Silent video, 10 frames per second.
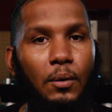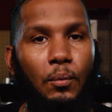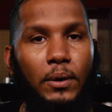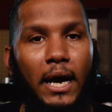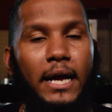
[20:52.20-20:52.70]

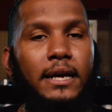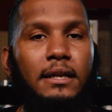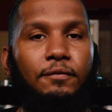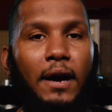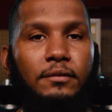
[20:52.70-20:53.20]
When I
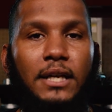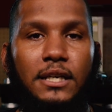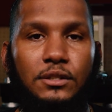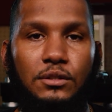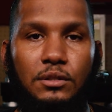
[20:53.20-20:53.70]
hit
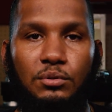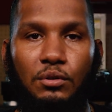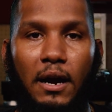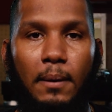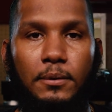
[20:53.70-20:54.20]
5,000
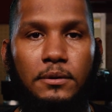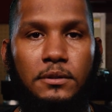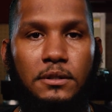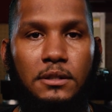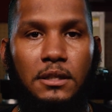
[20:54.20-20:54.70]

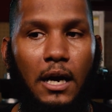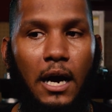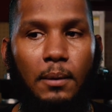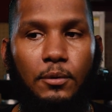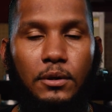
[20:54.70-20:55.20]
subscribers,
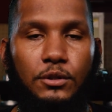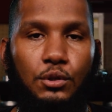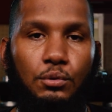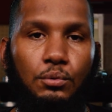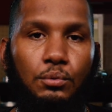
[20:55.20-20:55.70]
I'm going
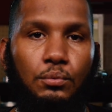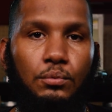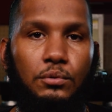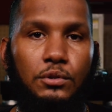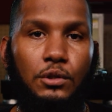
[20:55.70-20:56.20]
to
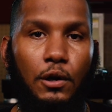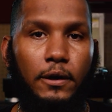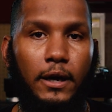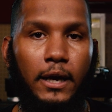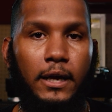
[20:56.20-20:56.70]

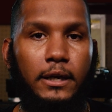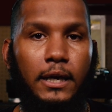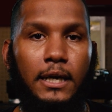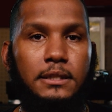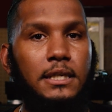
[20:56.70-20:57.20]
start a
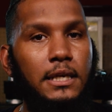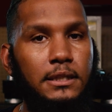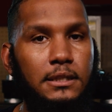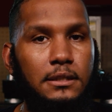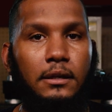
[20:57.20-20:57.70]

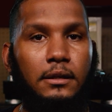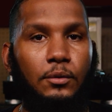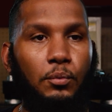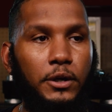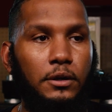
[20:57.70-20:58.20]
contest
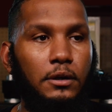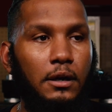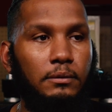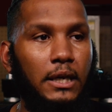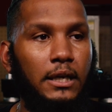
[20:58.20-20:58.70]
the winner
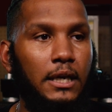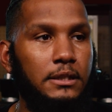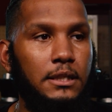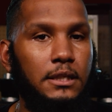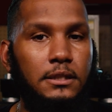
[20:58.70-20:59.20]
of that
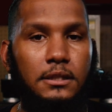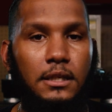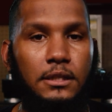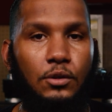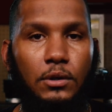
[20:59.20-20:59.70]
contest
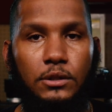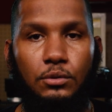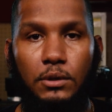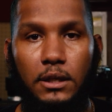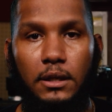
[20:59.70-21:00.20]
is going
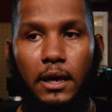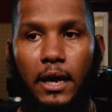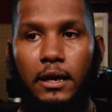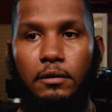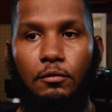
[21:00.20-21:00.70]
to get
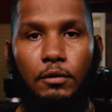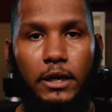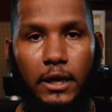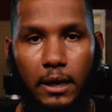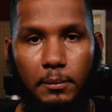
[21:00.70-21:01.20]
a
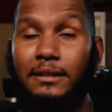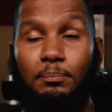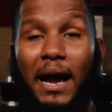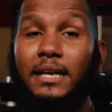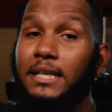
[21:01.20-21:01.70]
red camera.
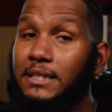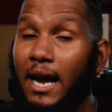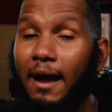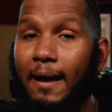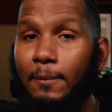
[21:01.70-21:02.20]
By
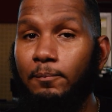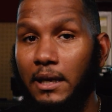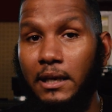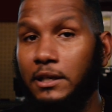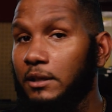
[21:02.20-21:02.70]
time,
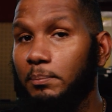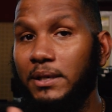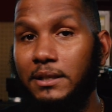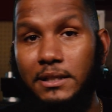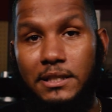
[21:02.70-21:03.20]
it could
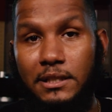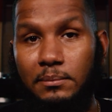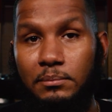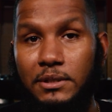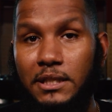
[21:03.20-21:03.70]
be a
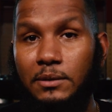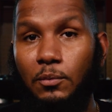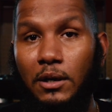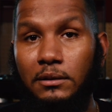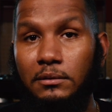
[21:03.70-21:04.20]
dsmc
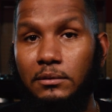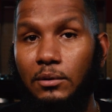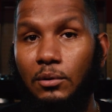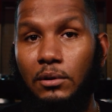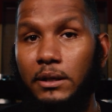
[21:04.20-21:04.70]
one
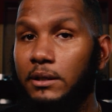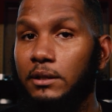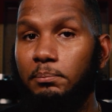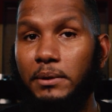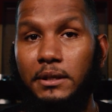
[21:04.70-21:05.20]
or it
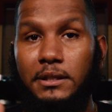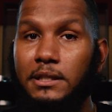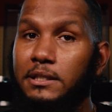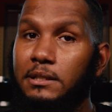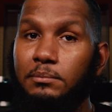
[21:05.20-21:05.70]
could be a
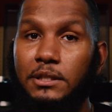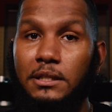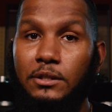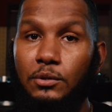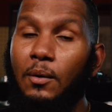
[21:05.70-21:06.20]

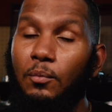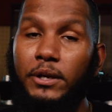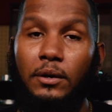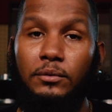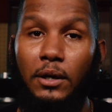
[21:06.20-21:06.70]
dsmc 2 We
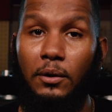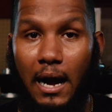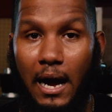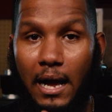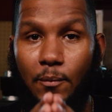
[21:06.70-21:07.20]
don't know.
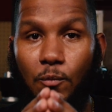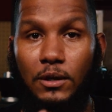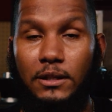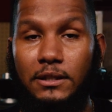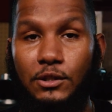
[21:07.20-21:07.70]
I am
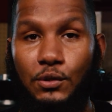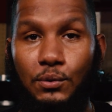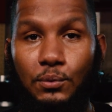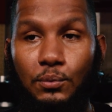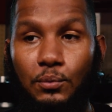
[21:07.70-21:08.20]
willing
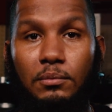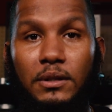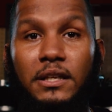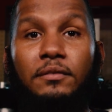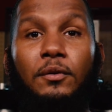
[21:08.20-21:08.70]
to
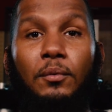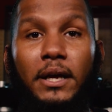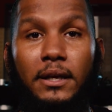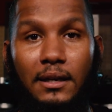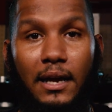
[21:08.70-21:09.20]
give
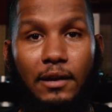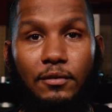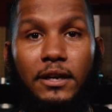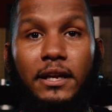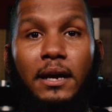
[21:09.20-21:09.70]
away a
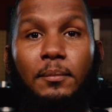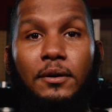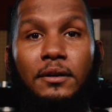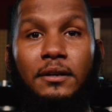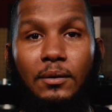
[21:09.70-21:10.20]
red
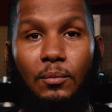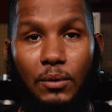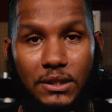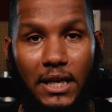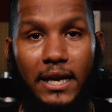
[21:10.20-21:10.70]
camera
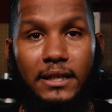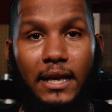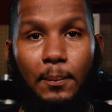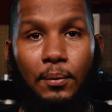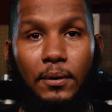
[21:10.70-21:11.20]
once I hit
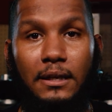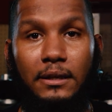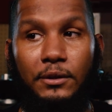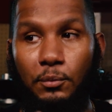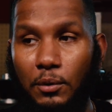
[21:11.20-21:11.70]
that point.
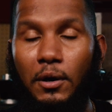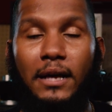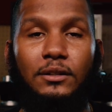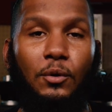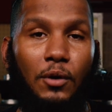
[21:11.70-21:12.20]
You will
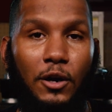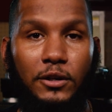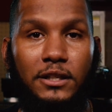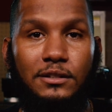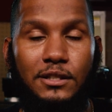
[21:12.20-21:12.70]
have to
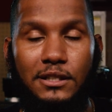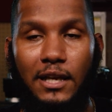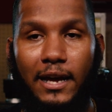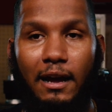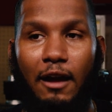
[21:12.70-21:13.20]
earn it, just
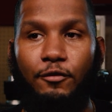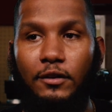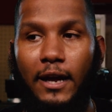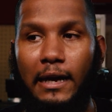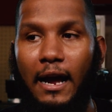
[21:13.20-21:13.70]
like I feel
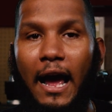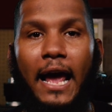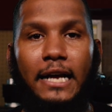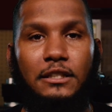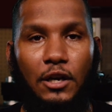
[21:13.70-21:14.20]
like I
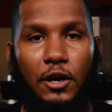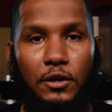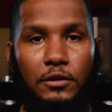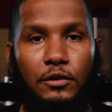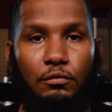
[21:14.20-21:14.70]
had to
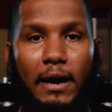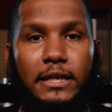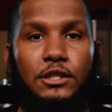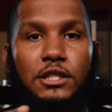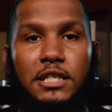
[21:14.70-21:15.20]
earn the
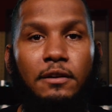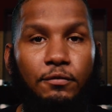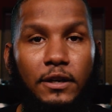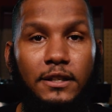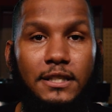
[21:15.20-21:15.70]
right to sit in
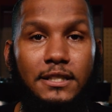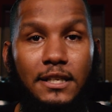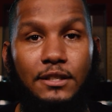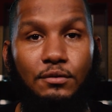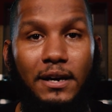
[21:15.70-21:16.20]
front of this
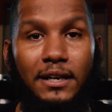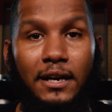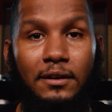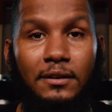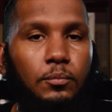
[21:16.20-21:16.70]
lens right now.